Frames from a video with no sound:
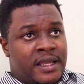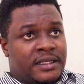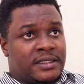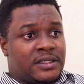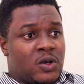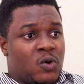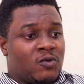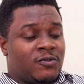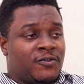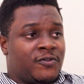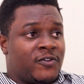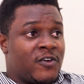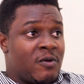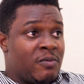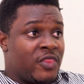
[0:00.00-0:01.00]
So
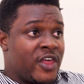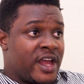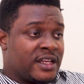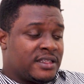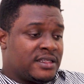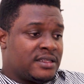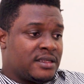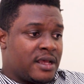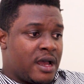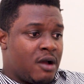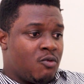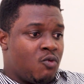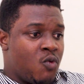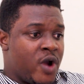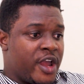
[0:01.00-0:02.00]
from that,
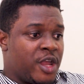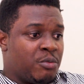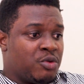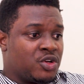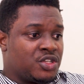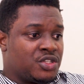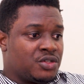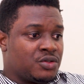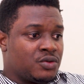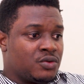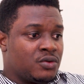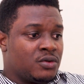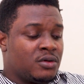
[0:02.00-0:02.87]
we were able to